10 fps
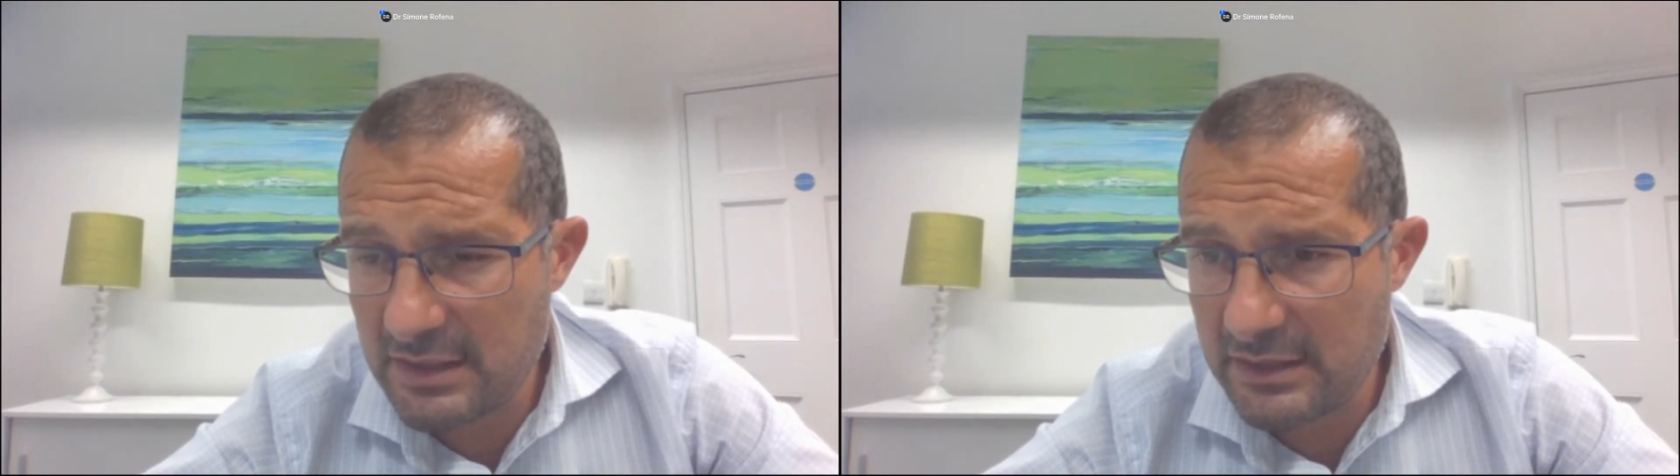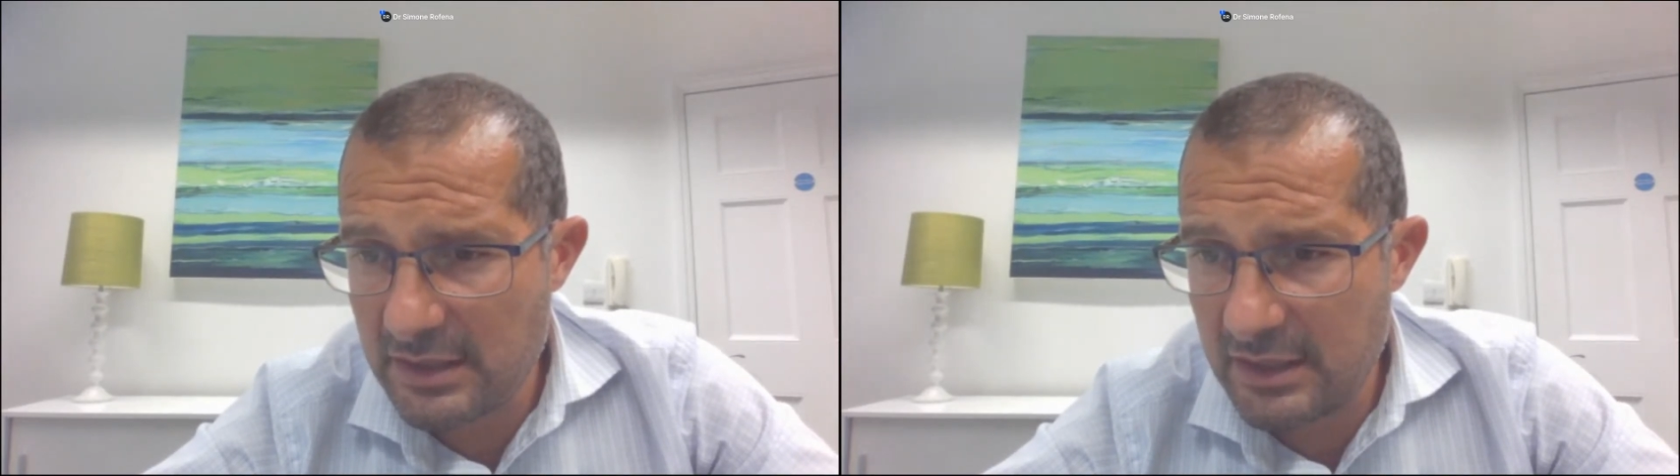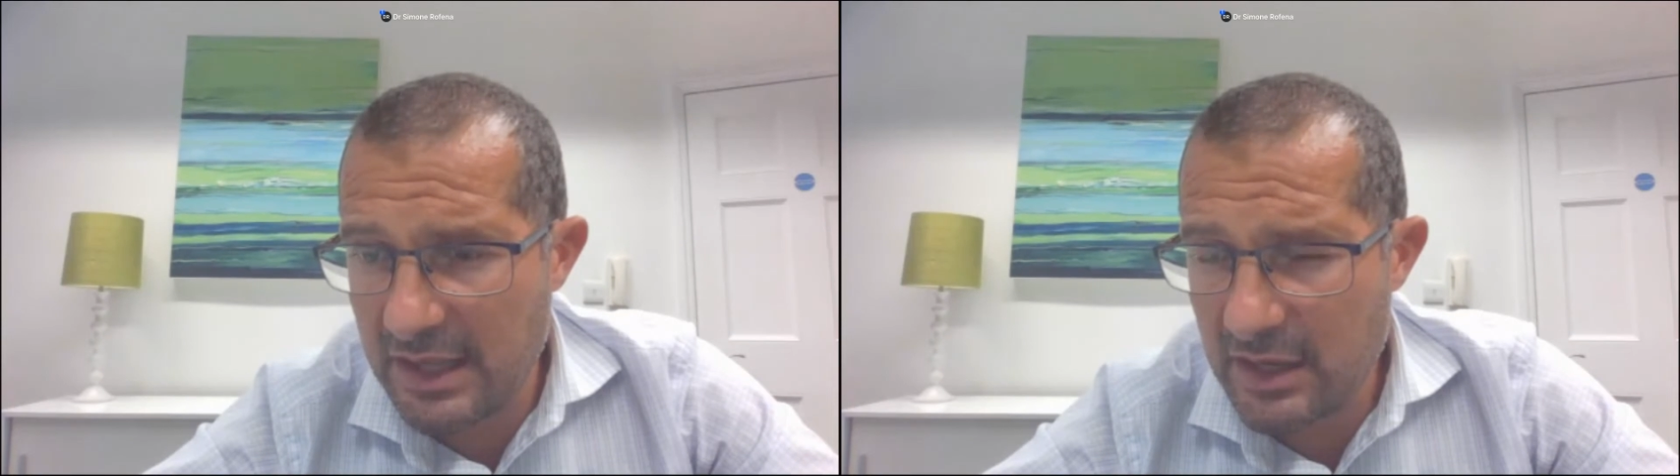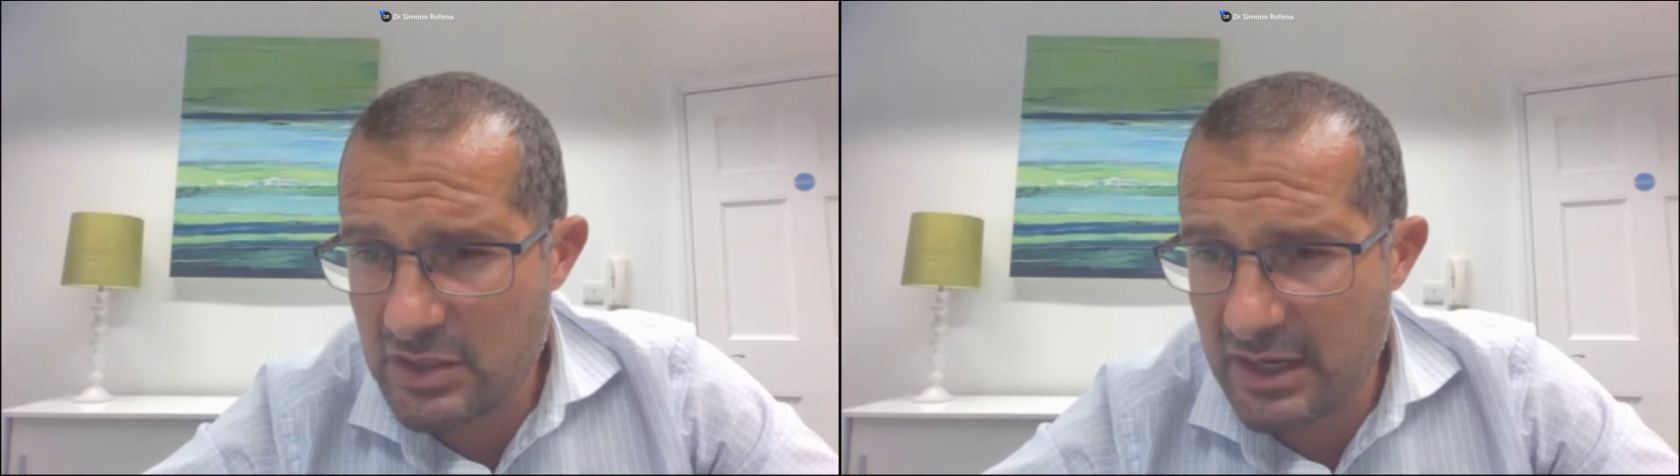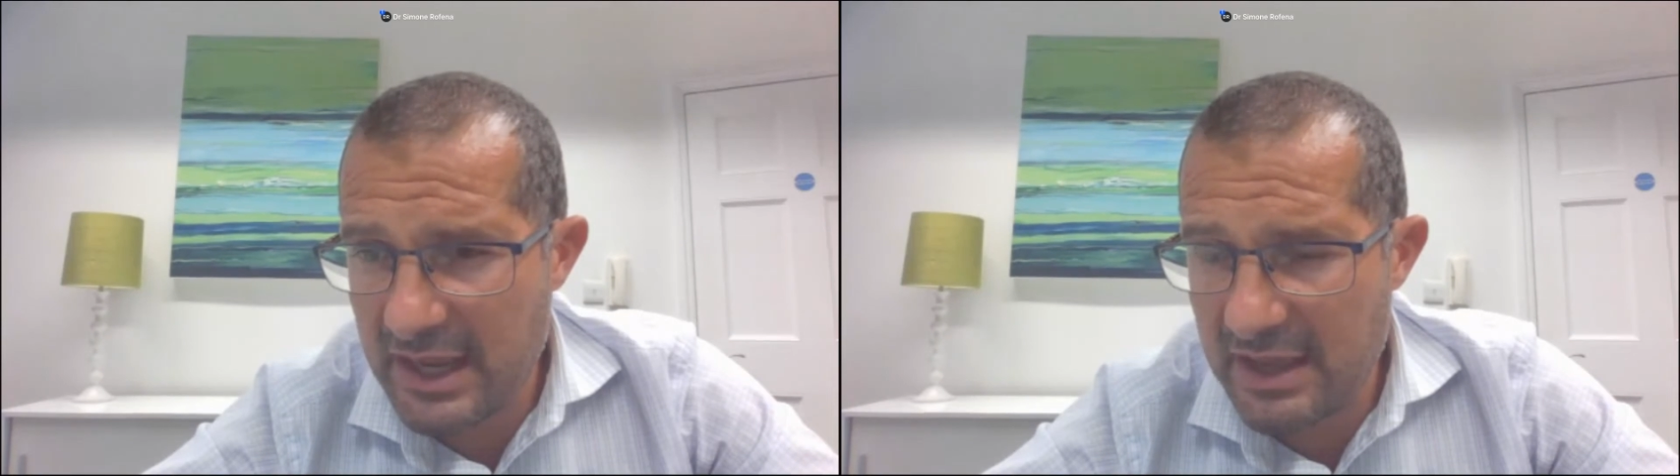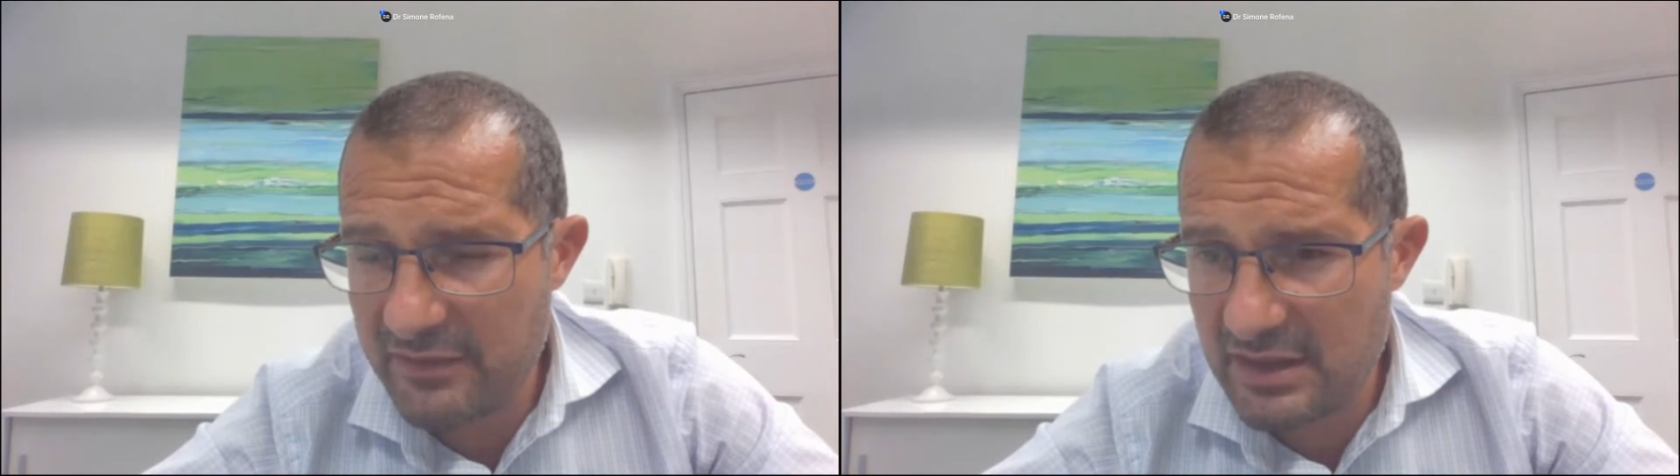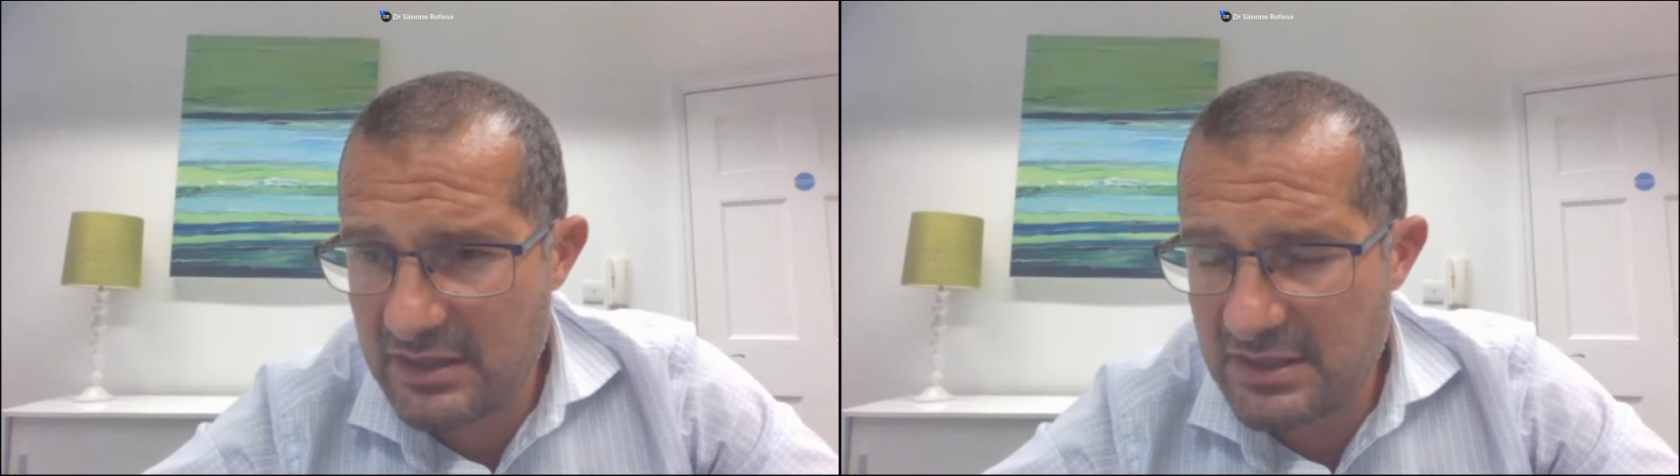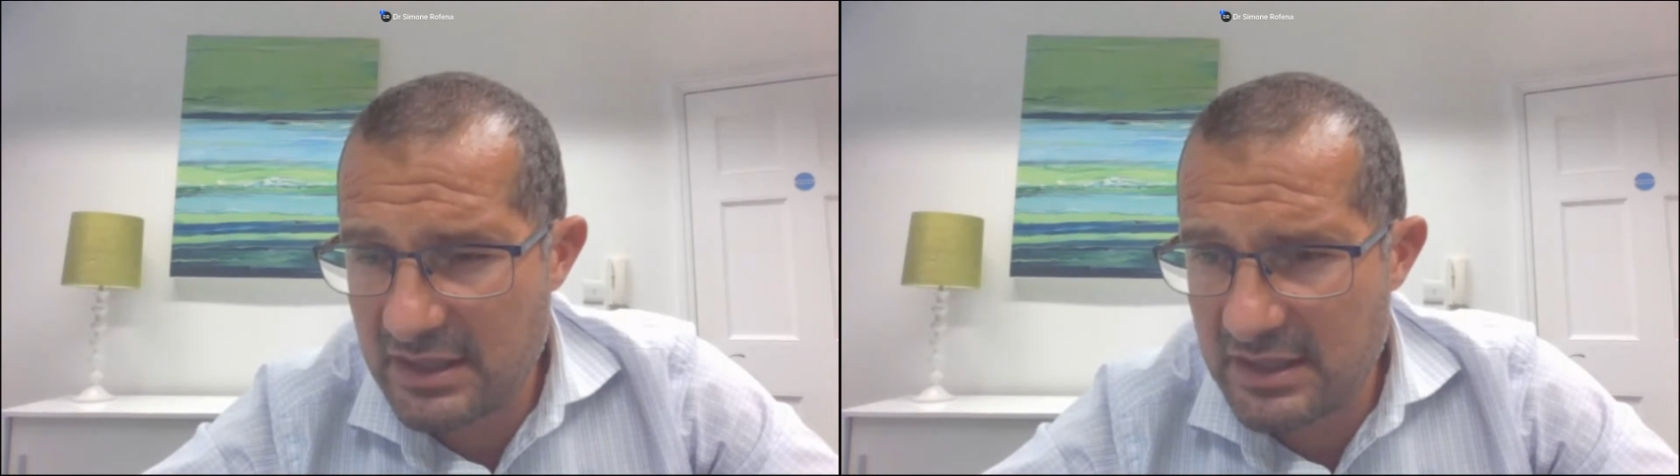The actual
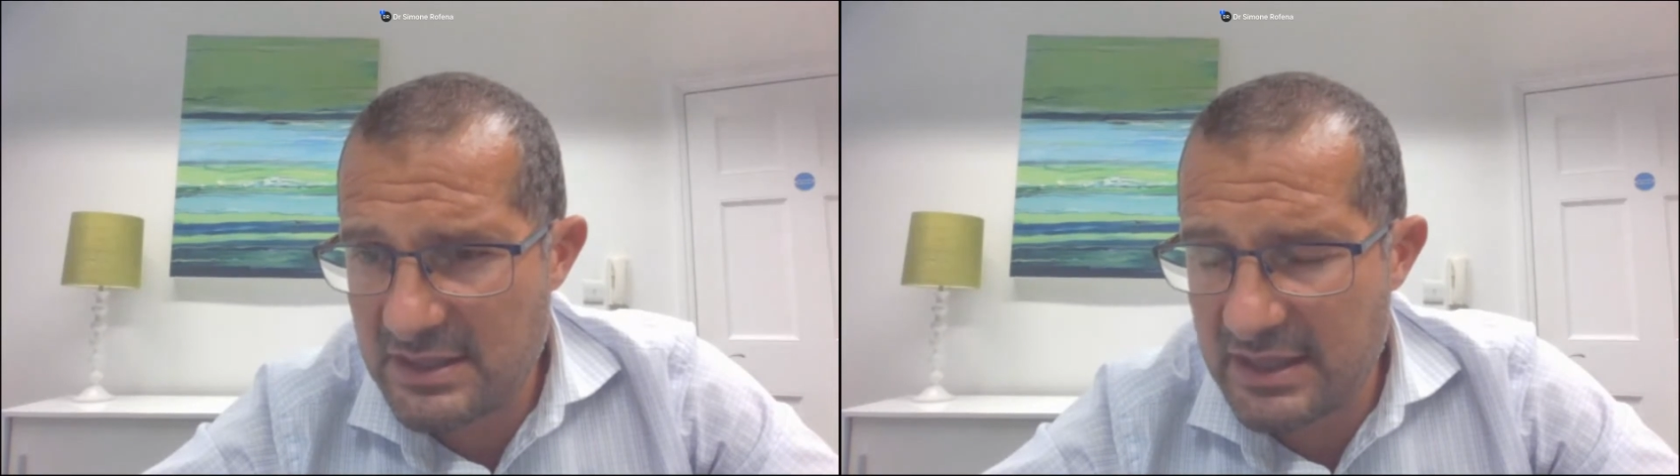evidence is